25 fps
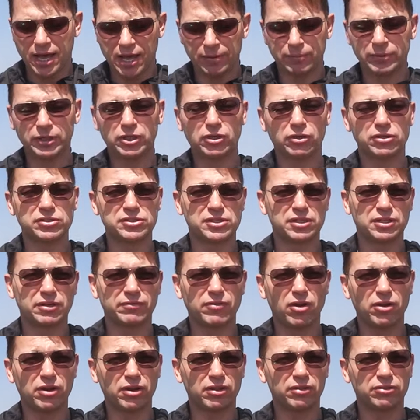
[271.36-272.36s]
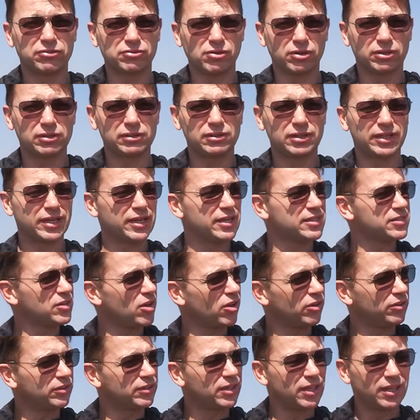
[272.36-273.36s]
because the Nirvana throttle is
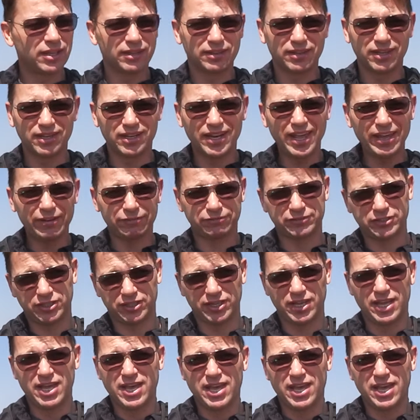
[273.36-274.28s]
on the left.